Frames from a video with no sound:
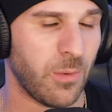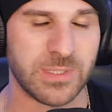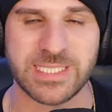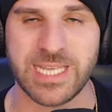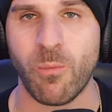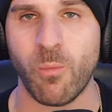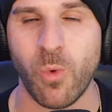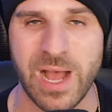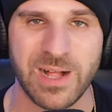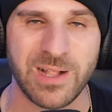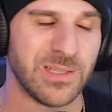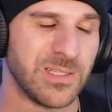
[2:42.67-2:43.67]
would say
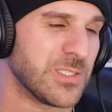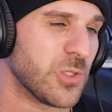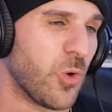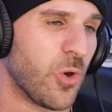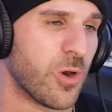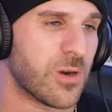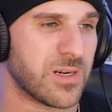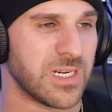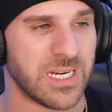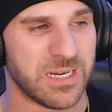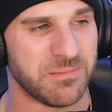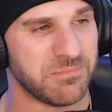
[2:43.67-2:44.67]
Wells or
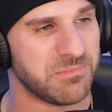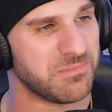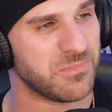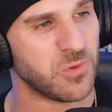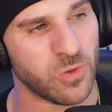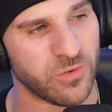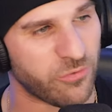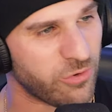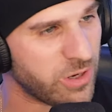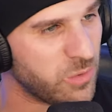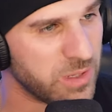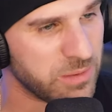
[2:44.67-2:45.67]
who the
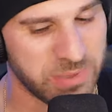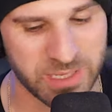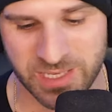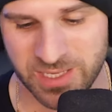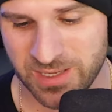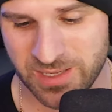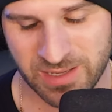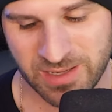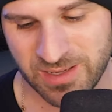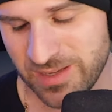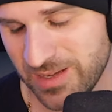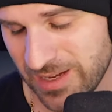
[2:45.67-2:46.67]
frig would it be?
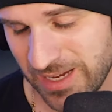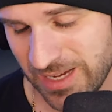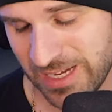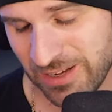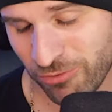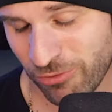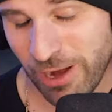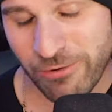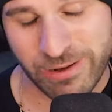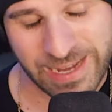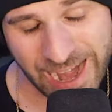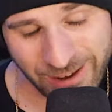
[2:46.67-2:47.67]

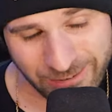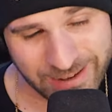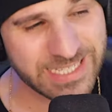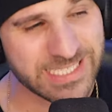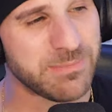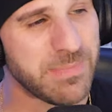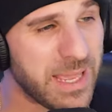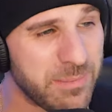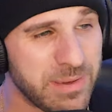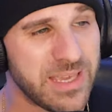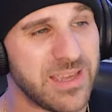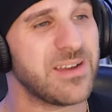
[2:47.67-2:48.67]
Roderick Arias,
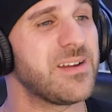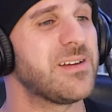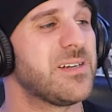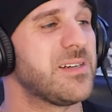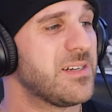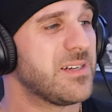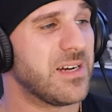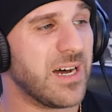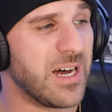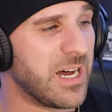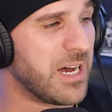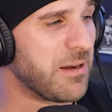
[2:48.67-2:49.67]
maybe.
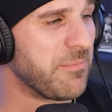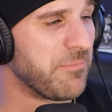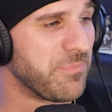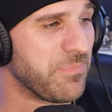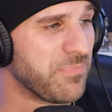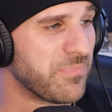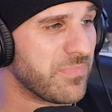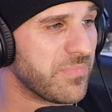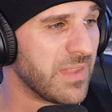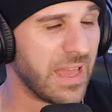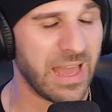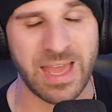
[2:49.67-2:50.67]

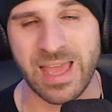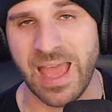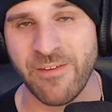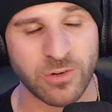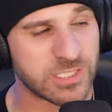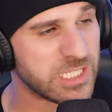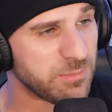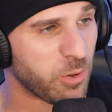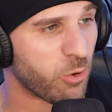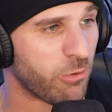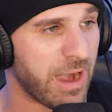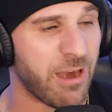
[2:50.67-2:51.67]
Everson
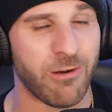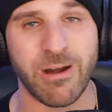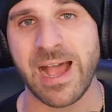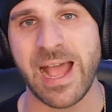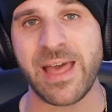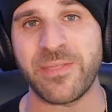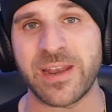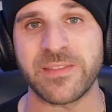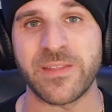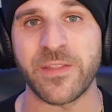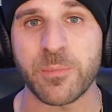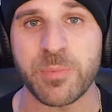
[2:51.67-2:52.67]
Pereira, and then
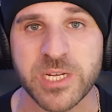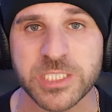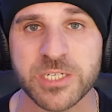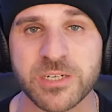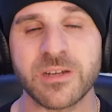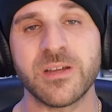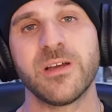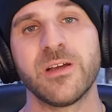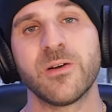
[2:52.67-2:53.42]
another pitcher.